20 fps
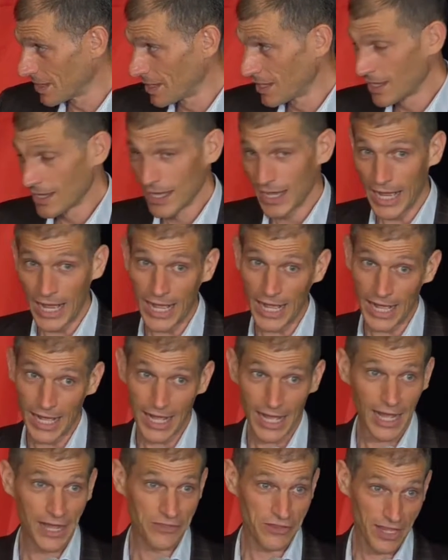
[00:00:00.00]

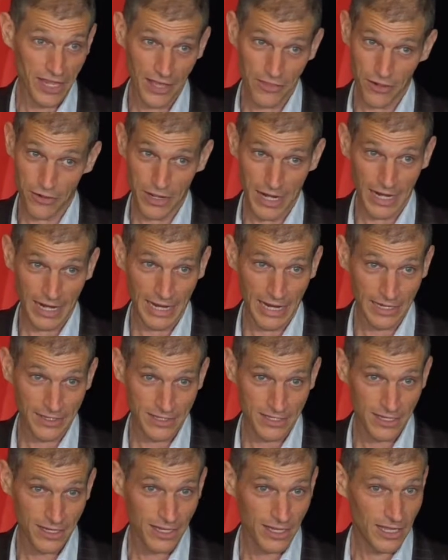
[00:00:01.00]
Okay. On the other
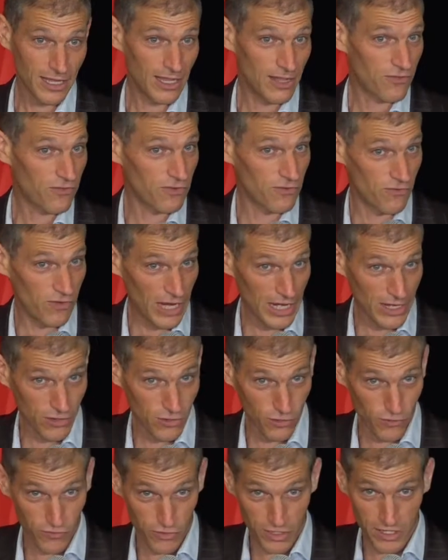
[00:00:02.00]
hand, if
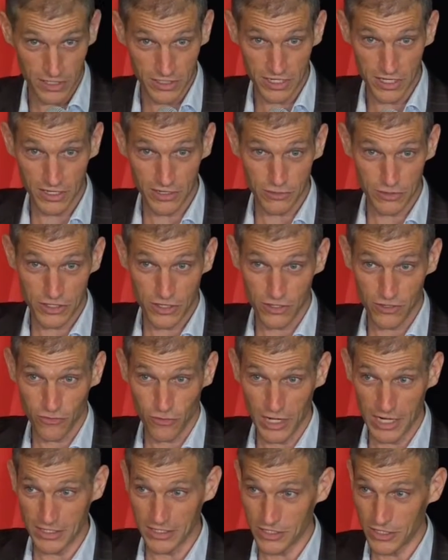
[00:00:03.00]
Vancouver continues to
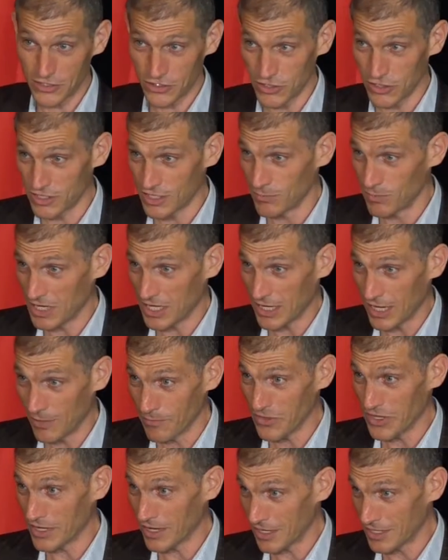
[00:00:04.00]
transition to
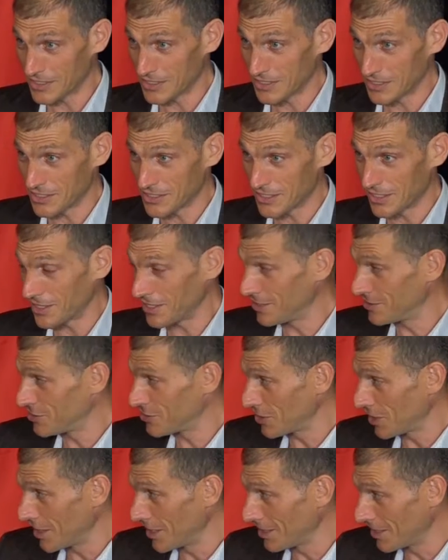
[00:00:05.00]
become the nicest city in
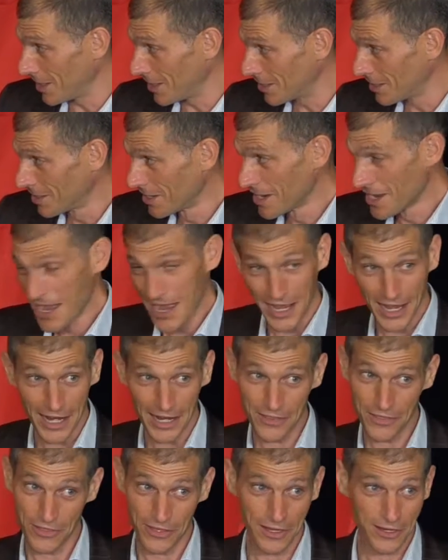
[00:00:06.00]
China,
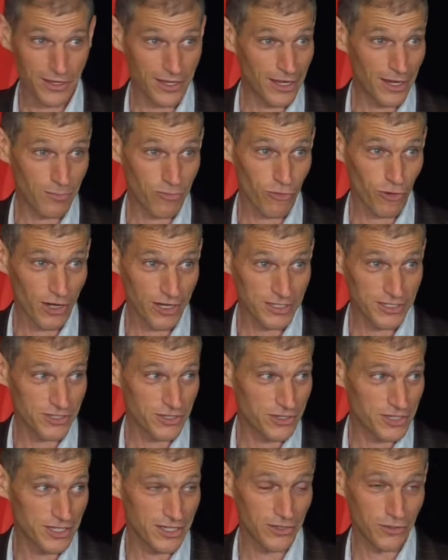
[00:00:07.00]
I think prices
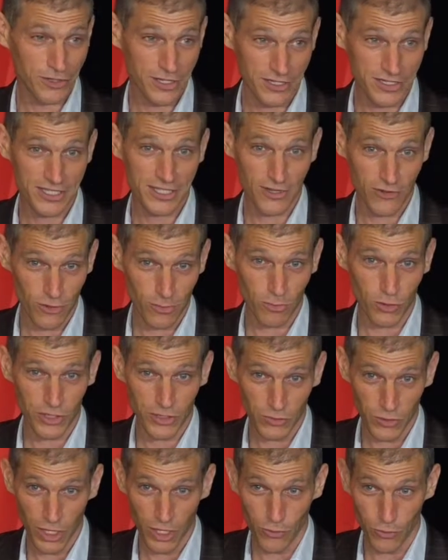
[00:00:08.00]
are still considerably
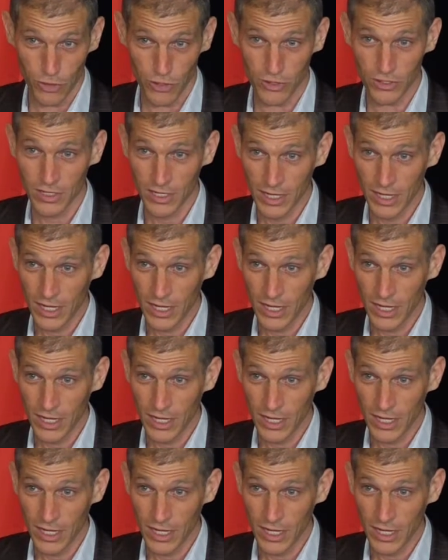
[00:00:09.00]
lower,